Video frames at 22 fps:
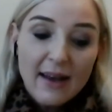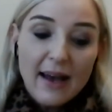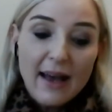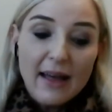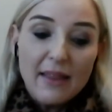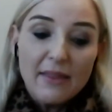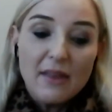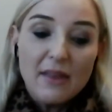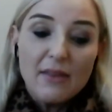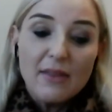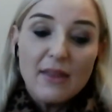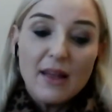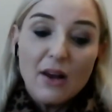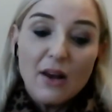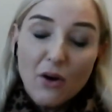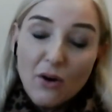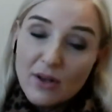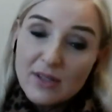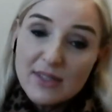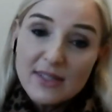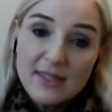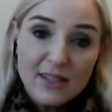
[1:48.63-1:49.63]
And then the
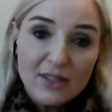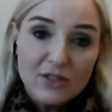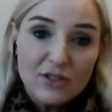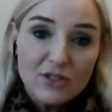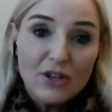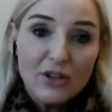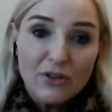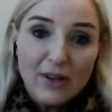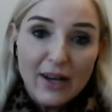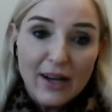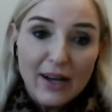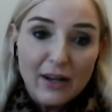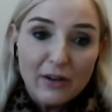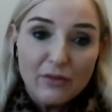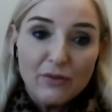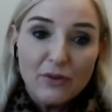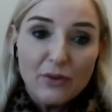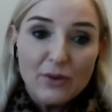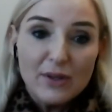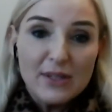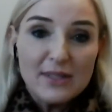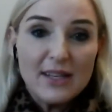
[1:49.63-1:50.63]
last thing to look out
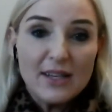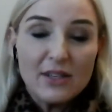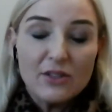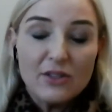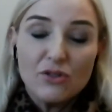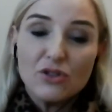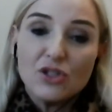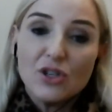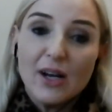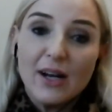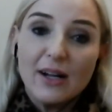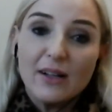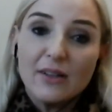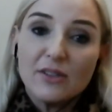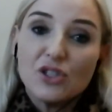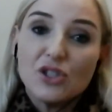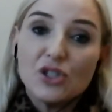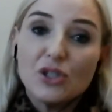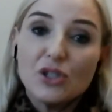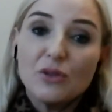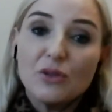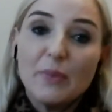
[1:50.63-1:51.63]
for is that your child
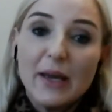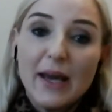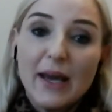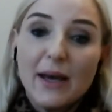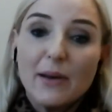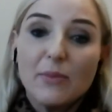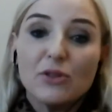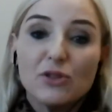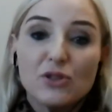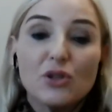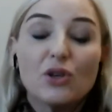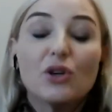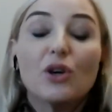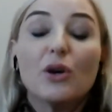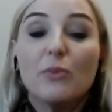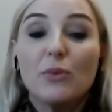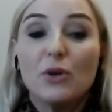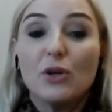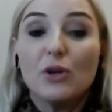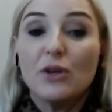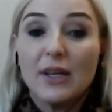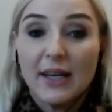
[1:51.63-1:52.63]
should be able to
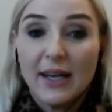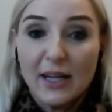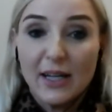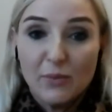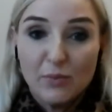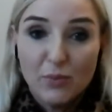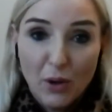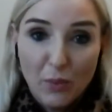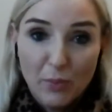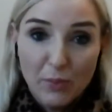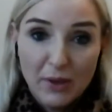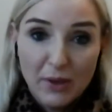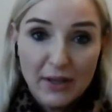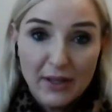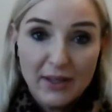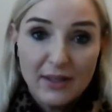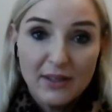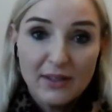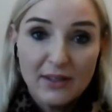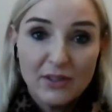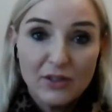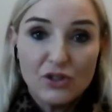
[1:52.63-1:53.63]
communicate
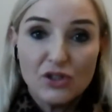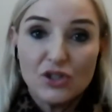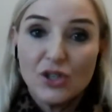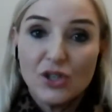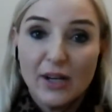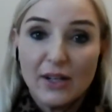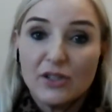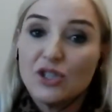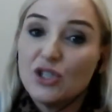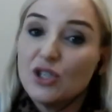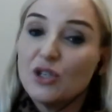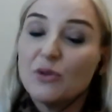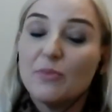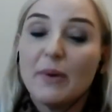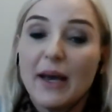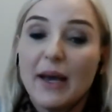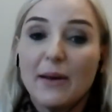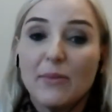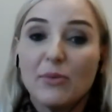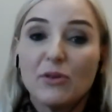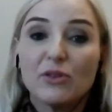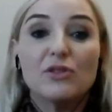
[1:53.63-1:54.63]
properly. Your child should be
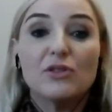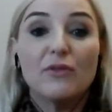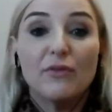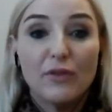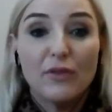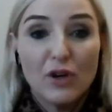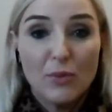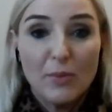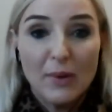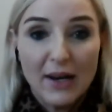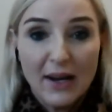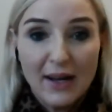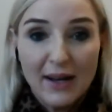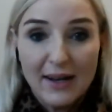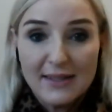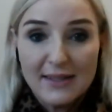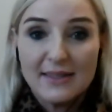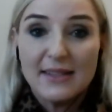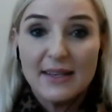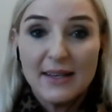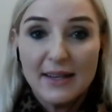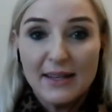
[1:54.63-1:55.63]
able to
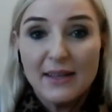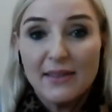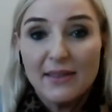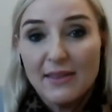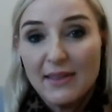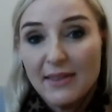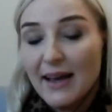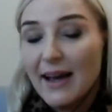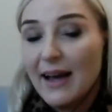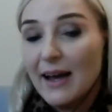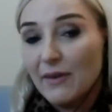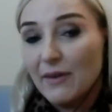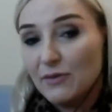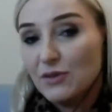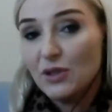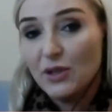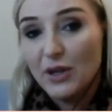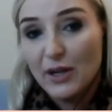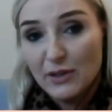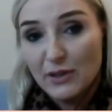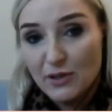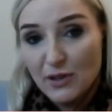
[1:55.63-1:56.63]
verbalize the need that they have to
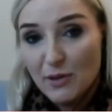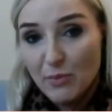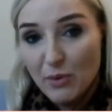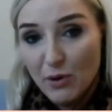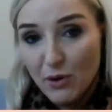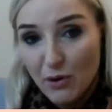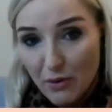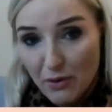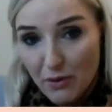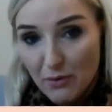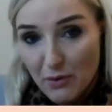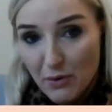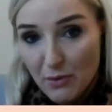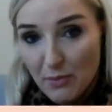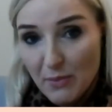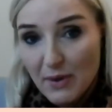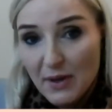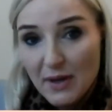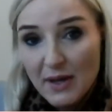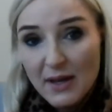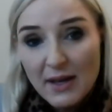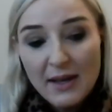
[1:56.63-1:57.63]
go to the bathroom.